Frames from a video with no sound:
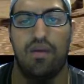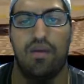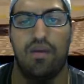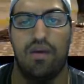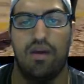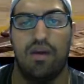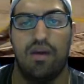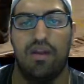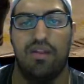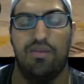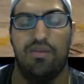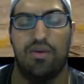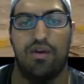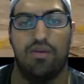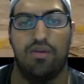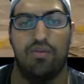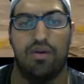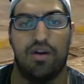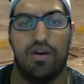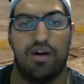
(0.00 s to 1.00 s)
And the
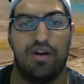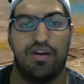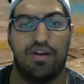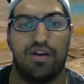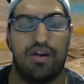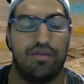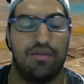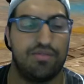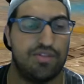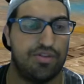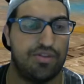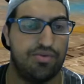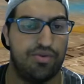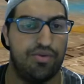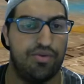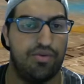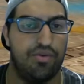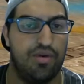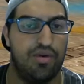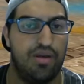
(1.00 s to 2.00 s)
Wakanda comes
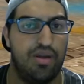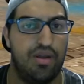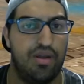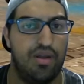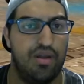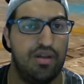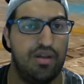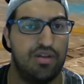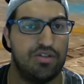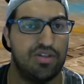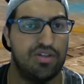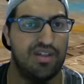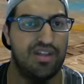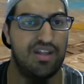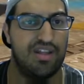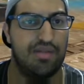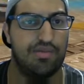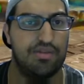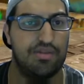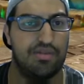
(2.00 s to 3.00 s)
through. So I think
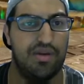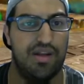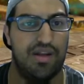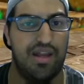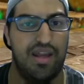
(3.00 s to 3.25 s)
that puts me at